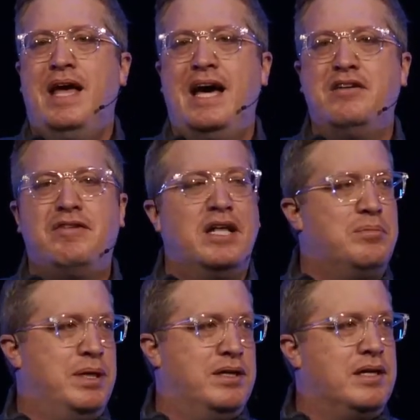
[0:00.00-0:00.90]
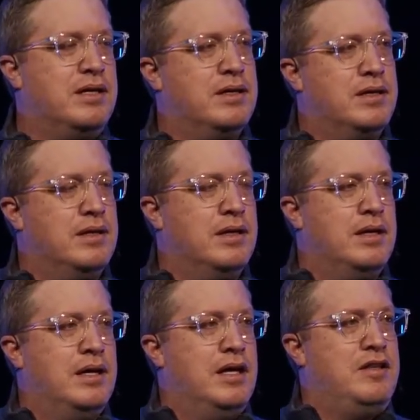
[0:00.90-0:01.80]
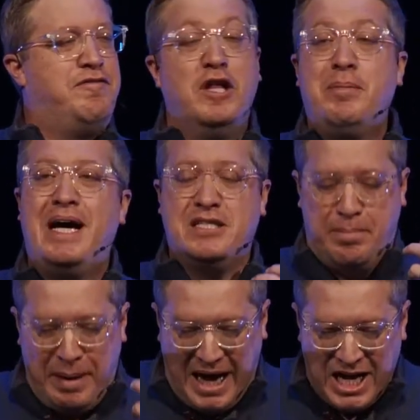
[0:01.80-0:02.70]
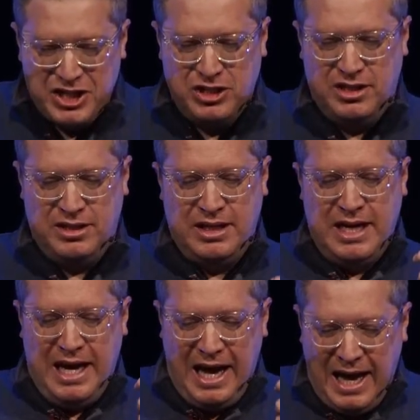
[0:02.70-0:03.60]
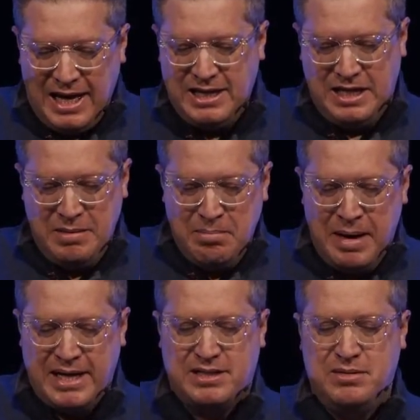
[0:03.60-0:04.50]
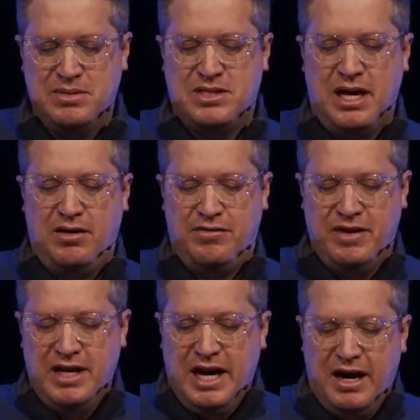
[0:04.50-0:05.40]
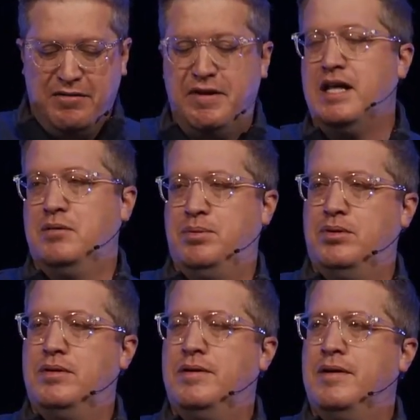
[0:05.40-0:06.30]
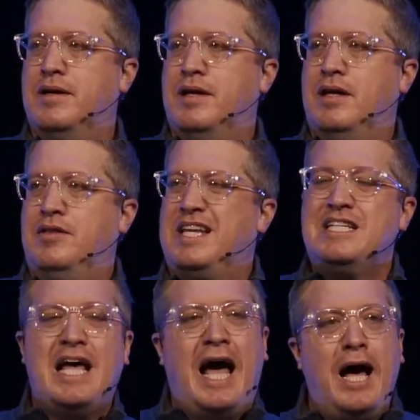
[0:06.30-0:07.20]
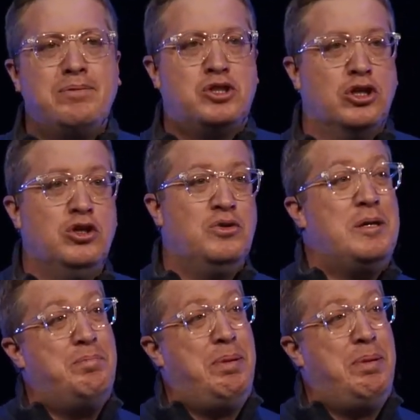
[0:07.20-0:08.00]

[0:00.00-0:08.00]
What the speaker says: and availability. That Philip has a passion and he makes himself available. That he's absolutely